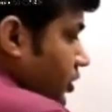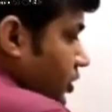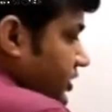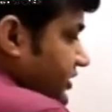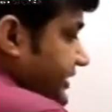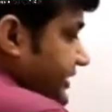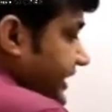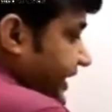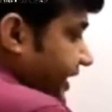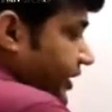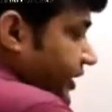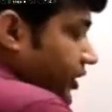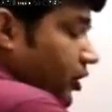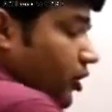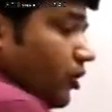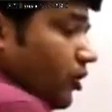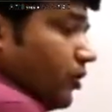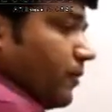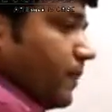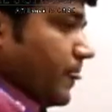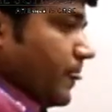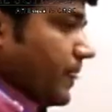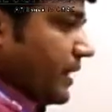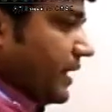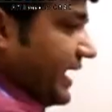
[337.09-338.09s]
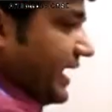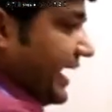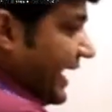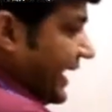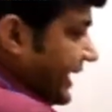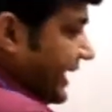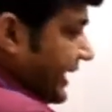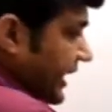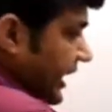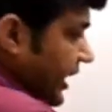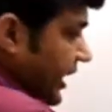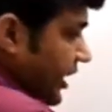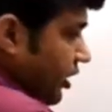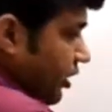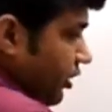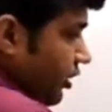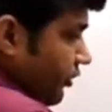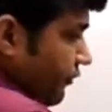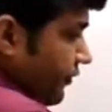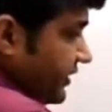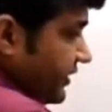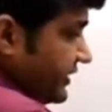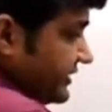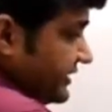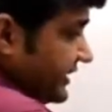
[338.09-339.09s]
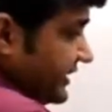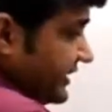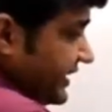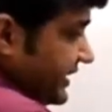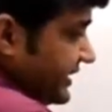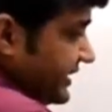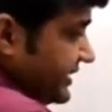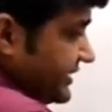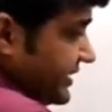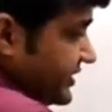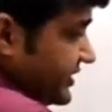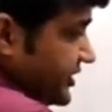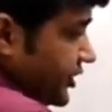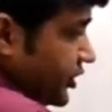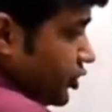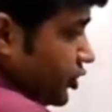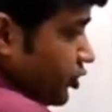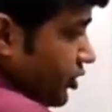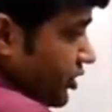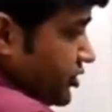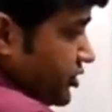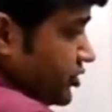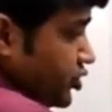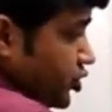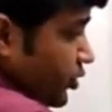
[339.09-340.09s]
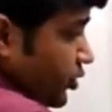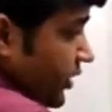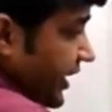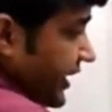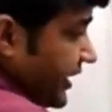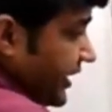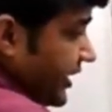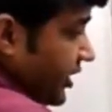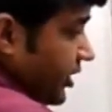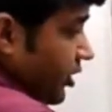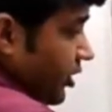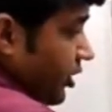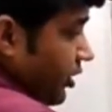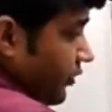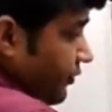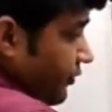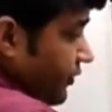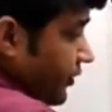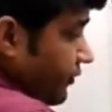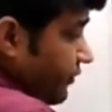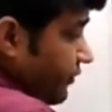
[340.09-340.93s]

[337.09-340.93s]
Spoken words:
Second law, angle of incidence is equals to angle of